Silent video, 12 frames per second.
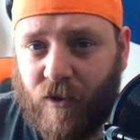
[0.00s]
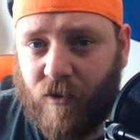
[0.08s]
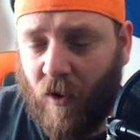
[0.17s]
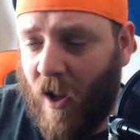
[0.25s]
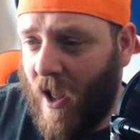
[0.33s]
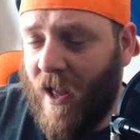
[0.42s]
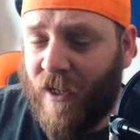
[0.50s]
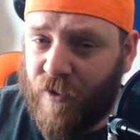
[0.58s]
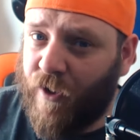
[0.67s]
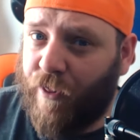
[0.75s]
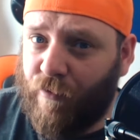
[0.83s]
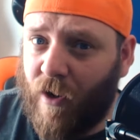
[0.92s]
so it's
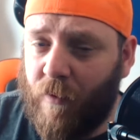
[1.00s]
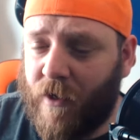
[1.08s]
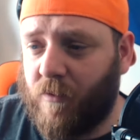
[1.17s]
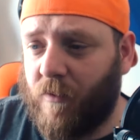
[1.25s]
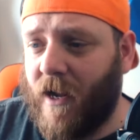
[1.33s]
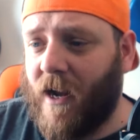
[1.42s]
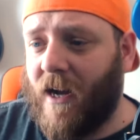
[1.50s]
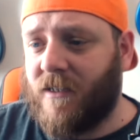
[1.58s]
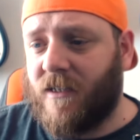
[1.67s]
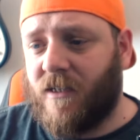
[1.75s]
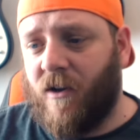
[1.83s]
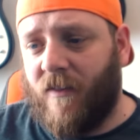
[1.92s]
only 3 weeks away,
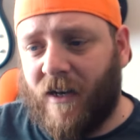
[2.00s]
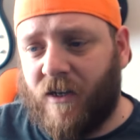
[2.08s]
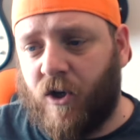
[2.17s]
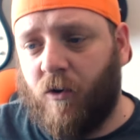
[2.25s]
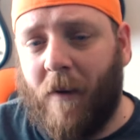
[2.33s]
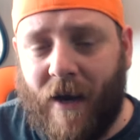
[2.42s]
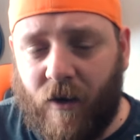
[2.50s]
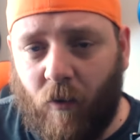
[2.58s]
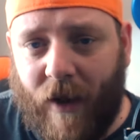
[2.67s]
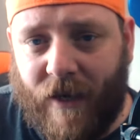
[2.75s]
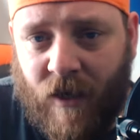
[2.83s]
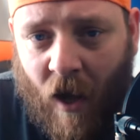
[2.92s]
guys. It's not that too bad to
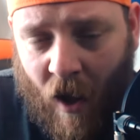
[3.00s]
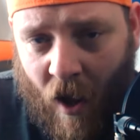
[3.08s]
wait.